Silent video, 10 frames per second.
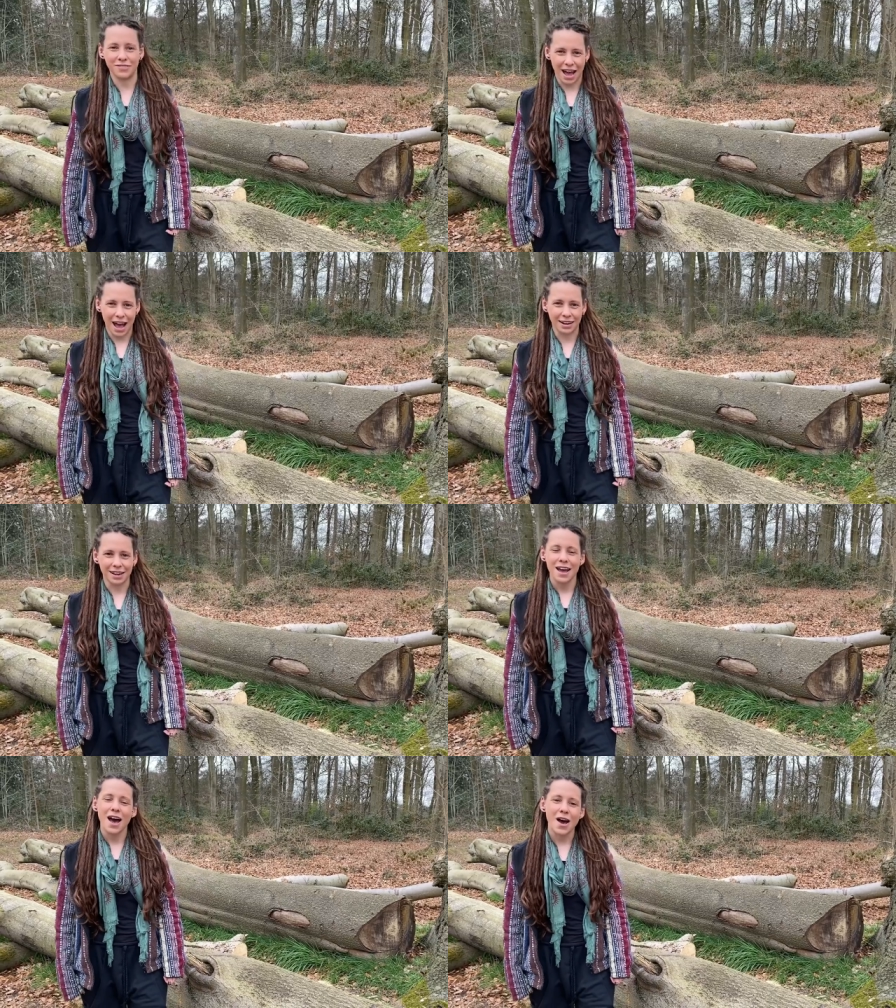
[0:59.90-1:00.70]
van
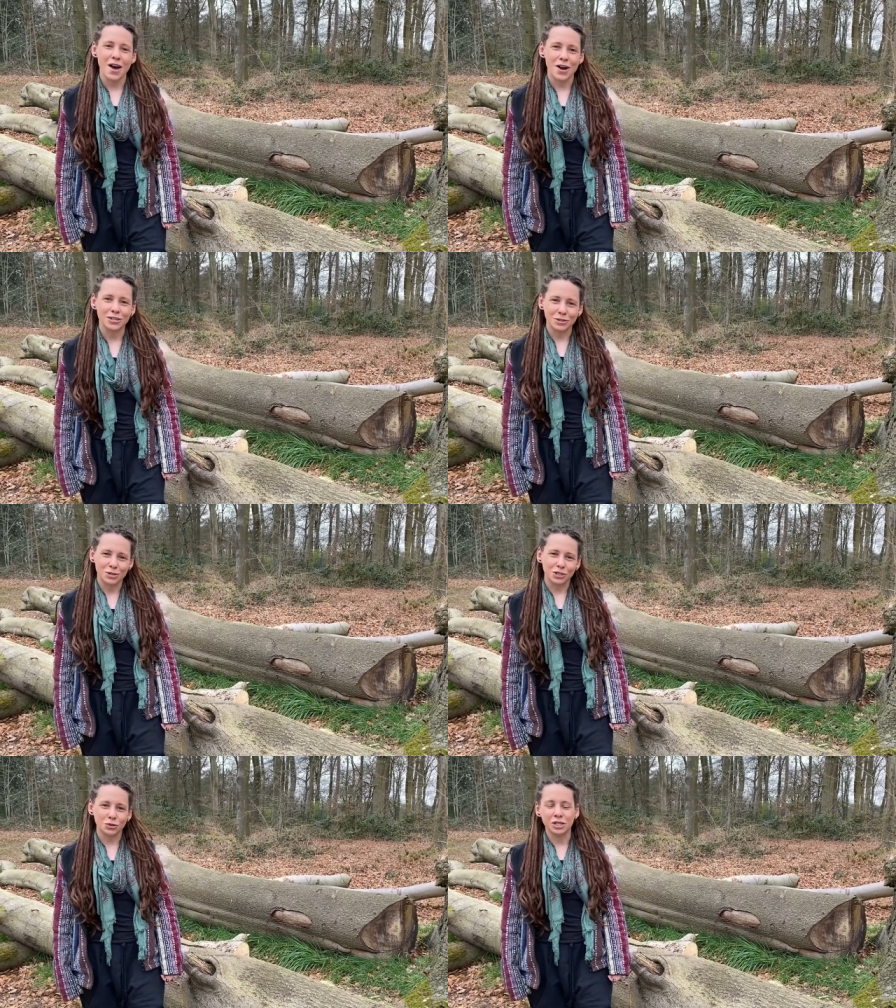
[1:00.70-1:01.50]
uh, to
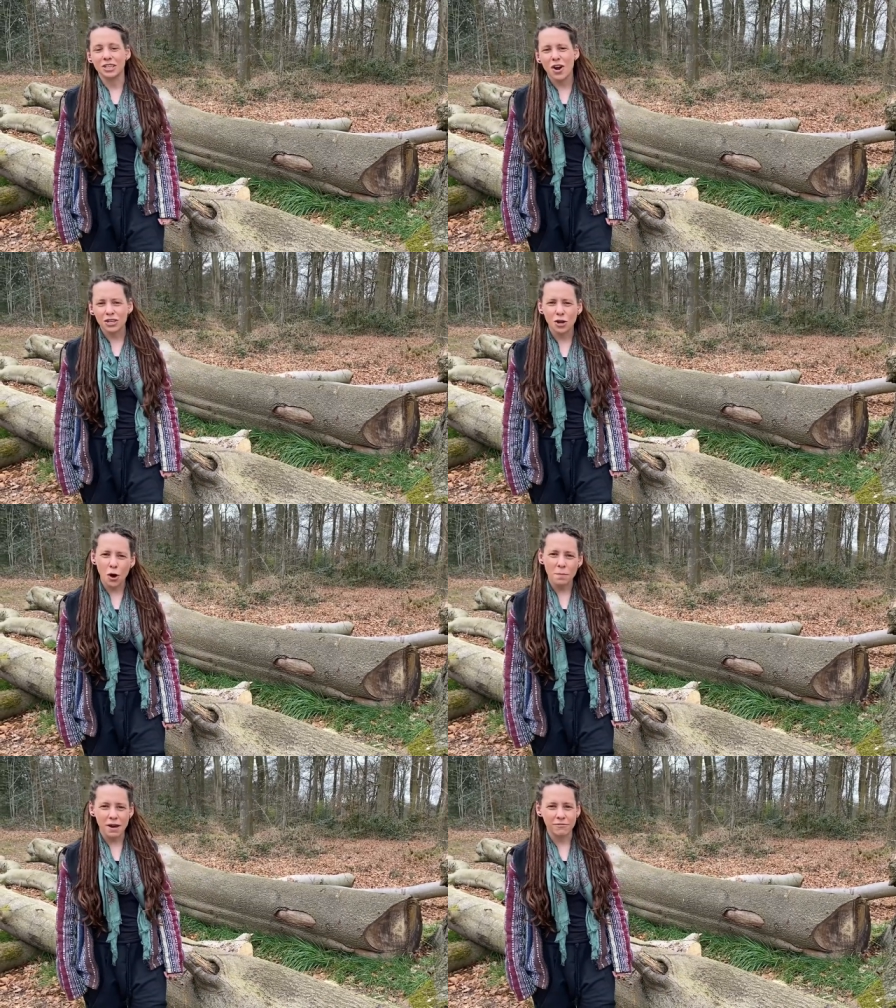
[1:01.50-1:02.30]
enjoy a nice
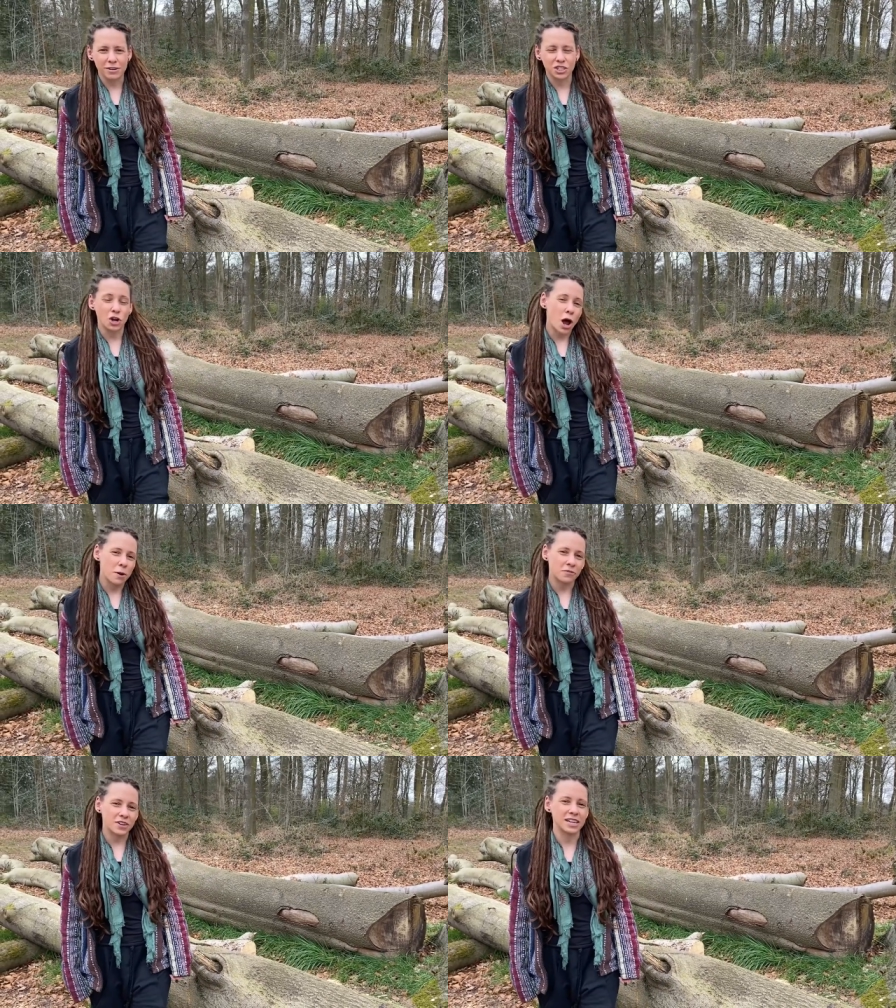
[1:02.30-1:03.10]
hot beverage and
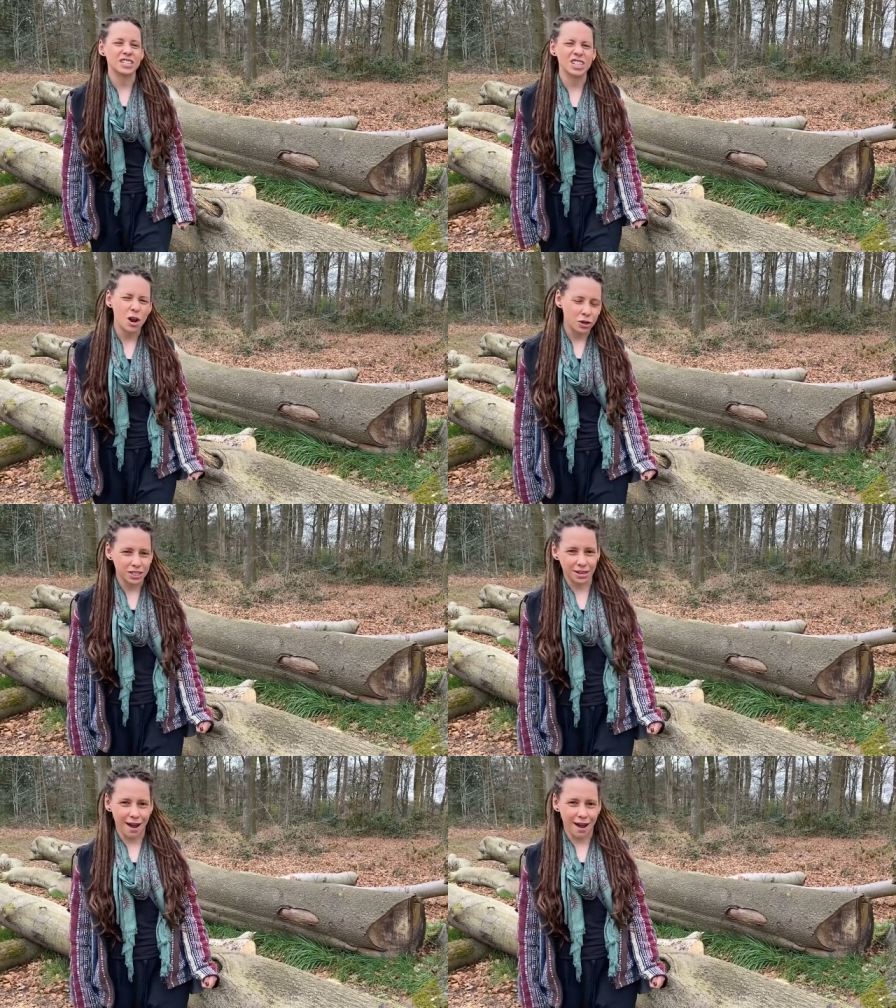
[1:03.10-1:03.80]
hopefully a slice of